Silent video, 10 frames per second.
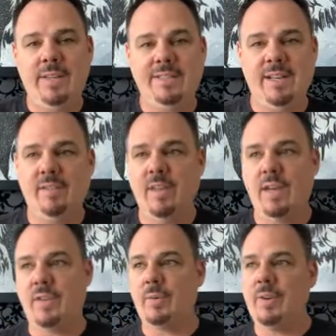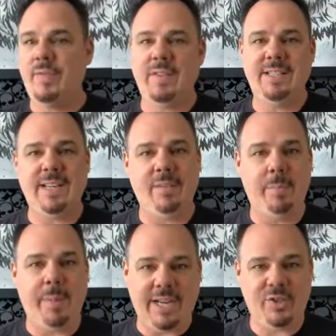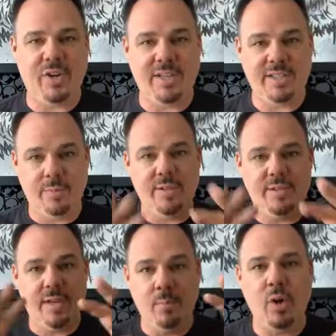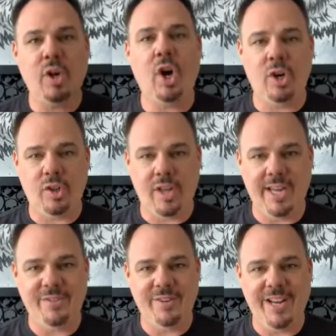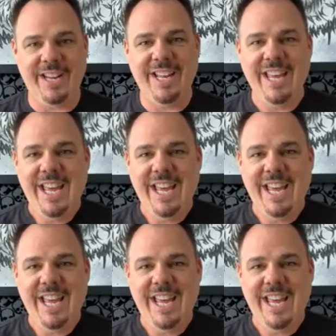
Instead of the three fifty-seven box trucks, it was like more car-like, right?